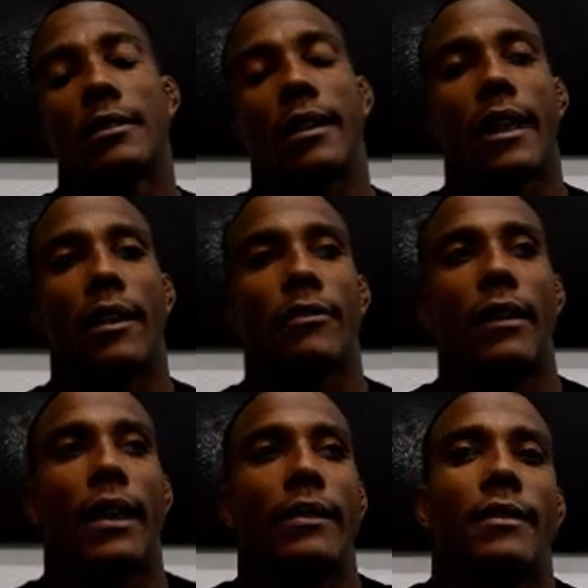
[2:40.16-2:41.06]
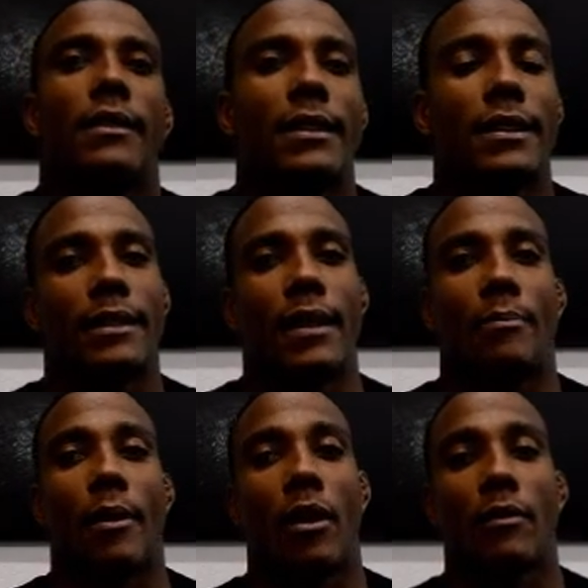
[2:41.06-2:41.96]
a lot of fight. I'm
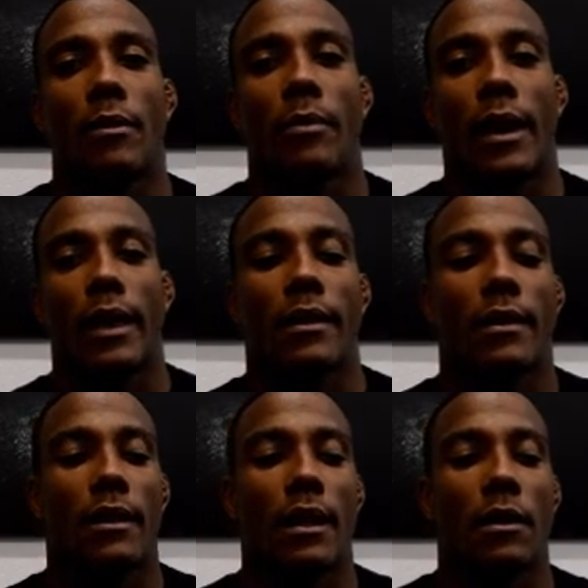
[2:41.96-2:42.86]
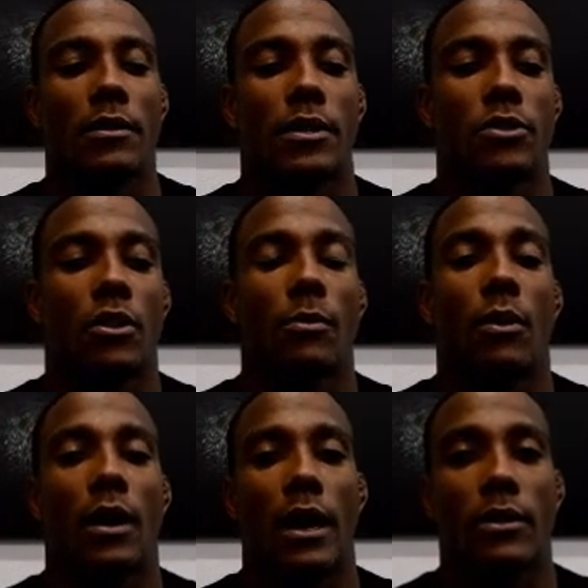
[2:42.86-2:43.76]
not proud of it, but like, I was in trouble
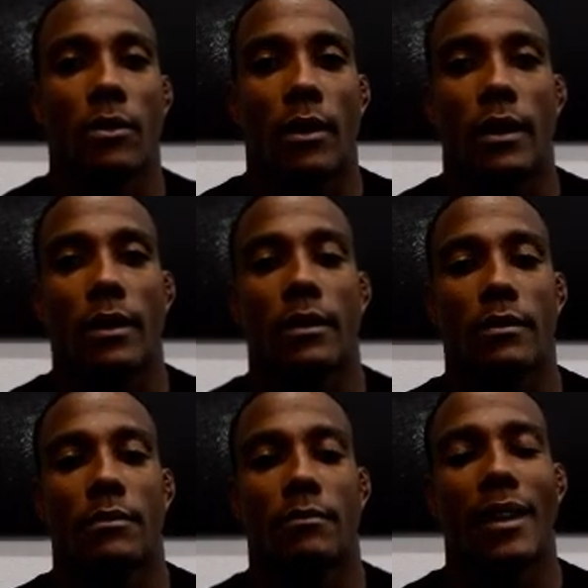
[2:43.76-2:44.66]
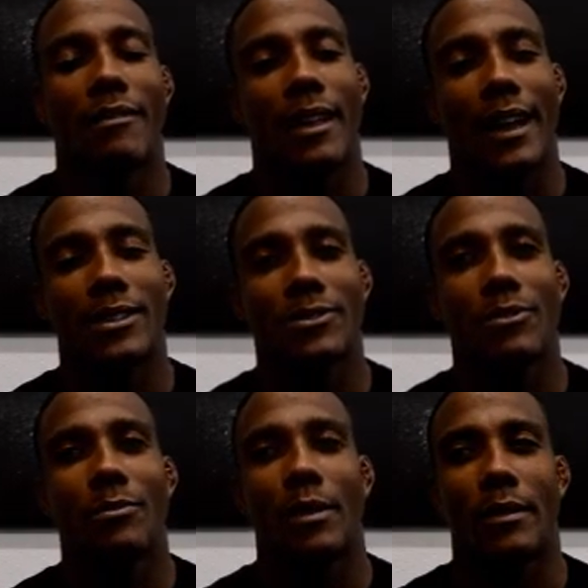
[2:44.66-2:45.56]
a lot during, not really high
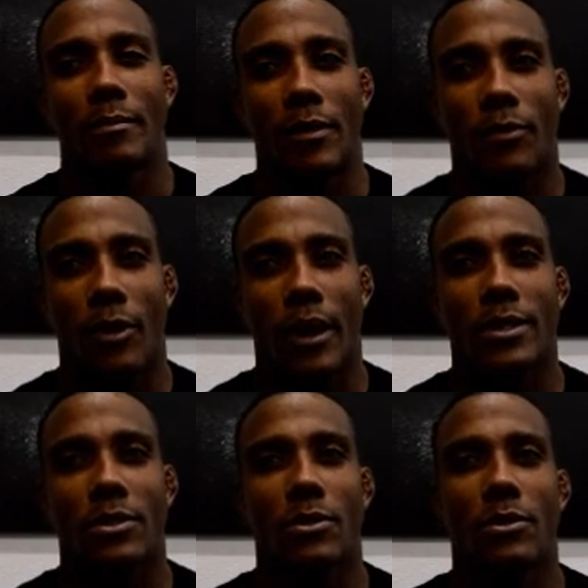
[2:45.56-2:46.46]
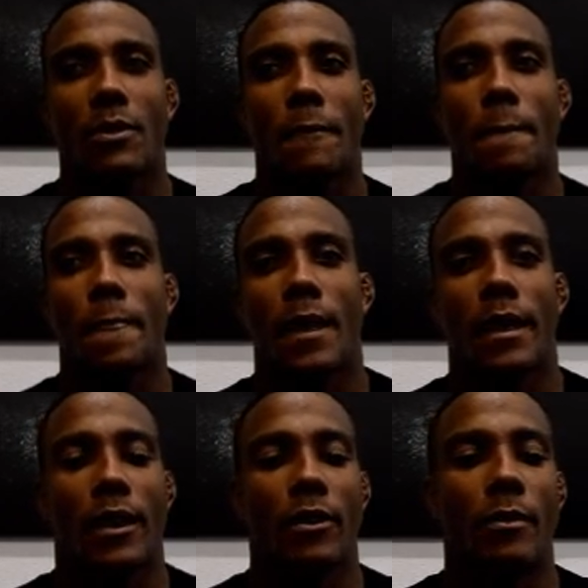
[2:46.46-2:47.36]
school, but before high school,
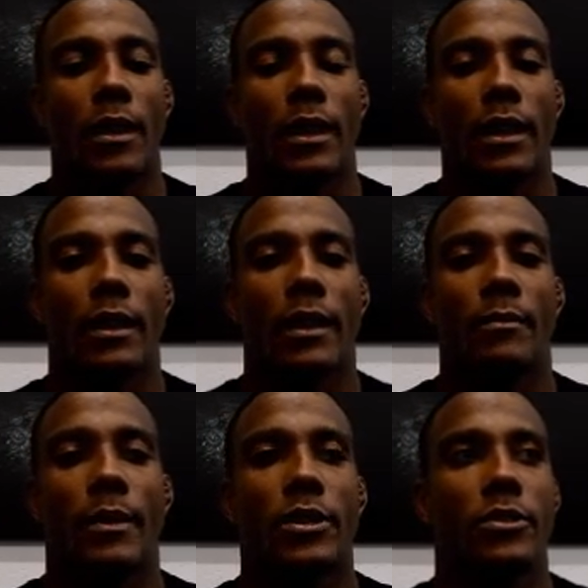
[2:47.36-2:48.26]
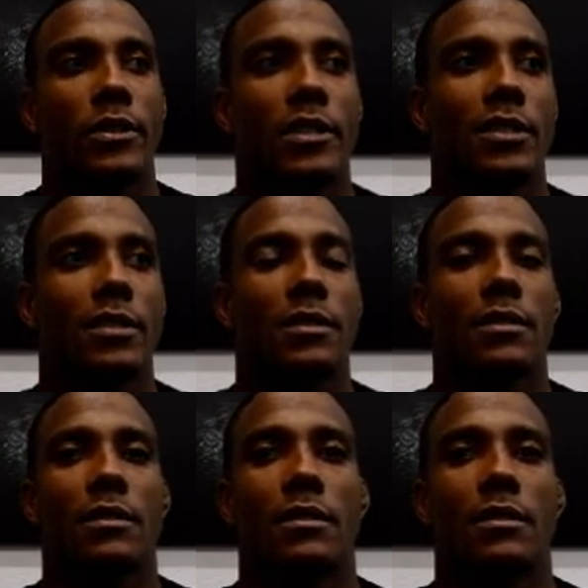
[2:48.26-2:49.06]
intermediate, elementary, just